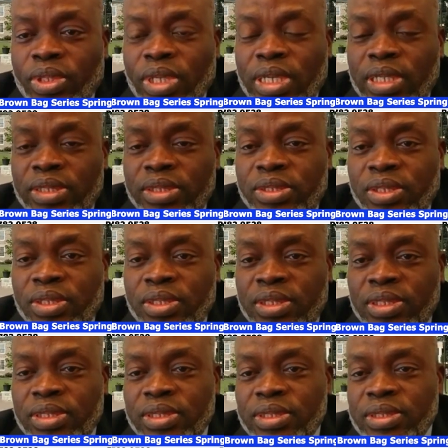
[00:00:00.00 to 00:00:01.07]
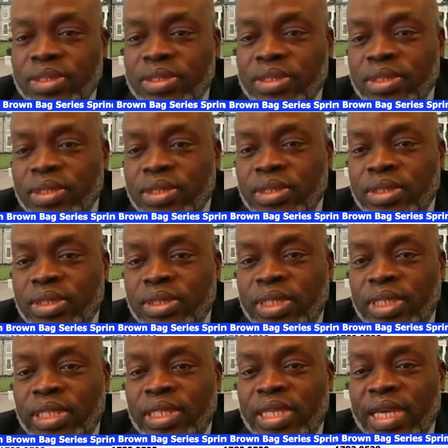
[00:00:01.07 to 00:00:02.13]
that is just
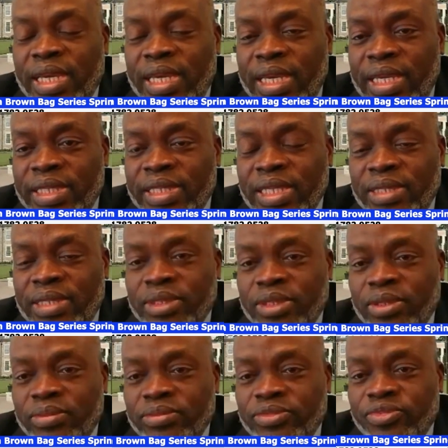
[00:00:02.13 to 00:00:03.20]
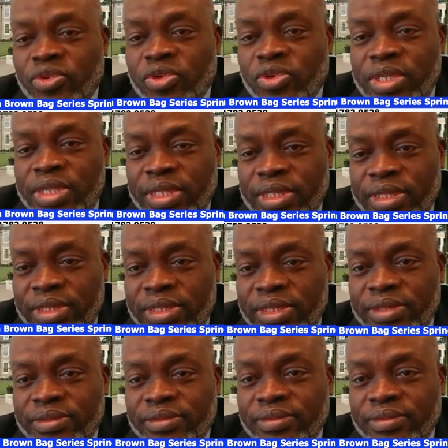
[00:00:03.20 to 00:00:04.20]
3 decades and some 4 years